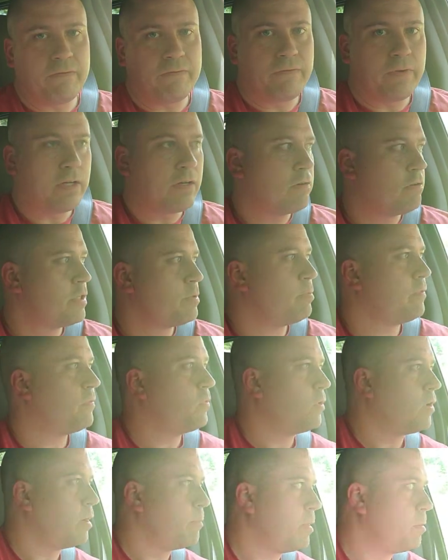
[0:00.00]
fingers
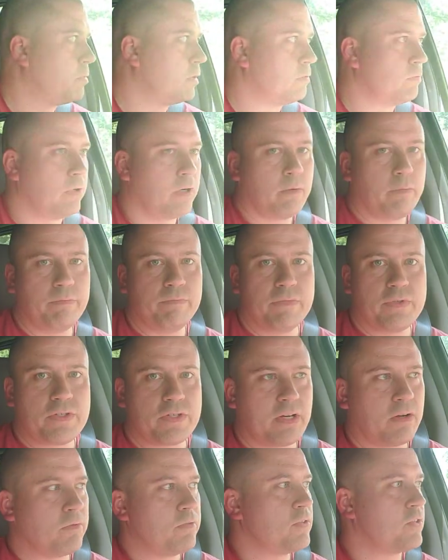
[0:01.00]
before I'm able to rub
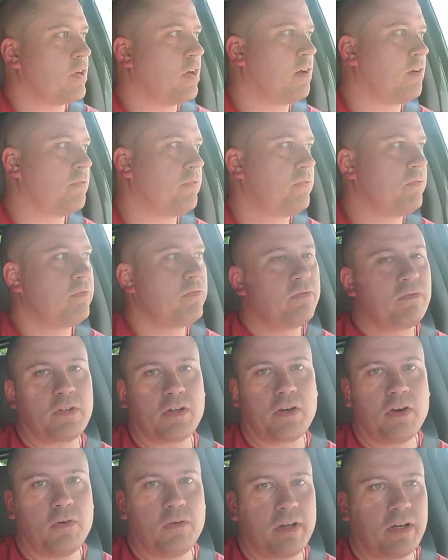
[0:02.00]
stones off the
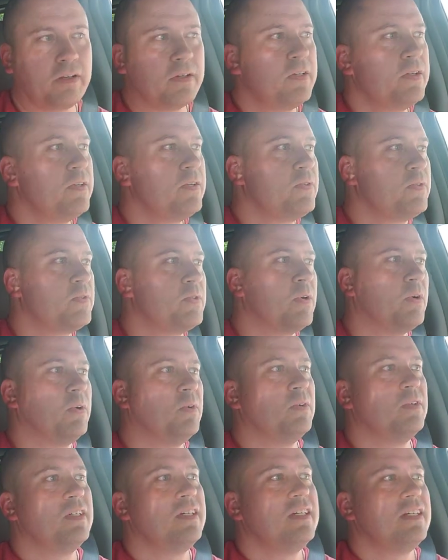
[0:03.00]
coating.
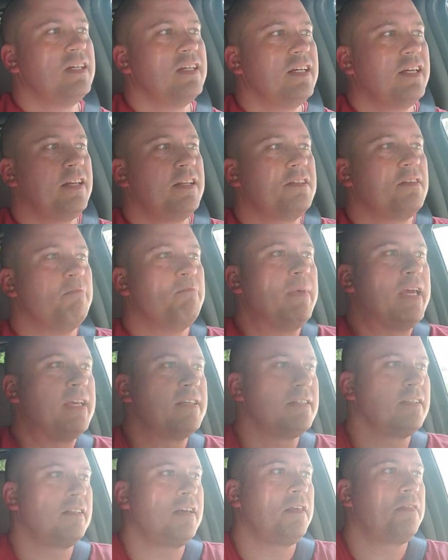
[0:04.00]
So it is
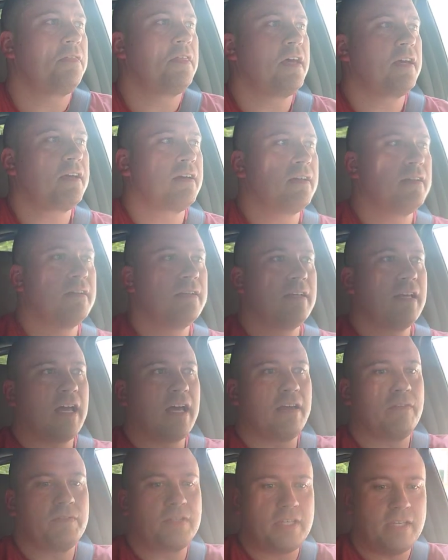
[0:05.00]
amazingly thick.
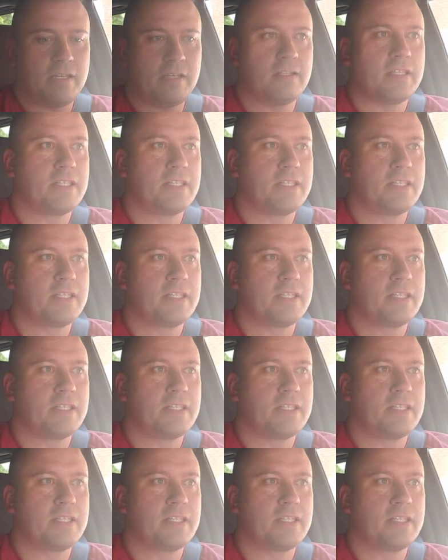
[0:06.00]
I've seen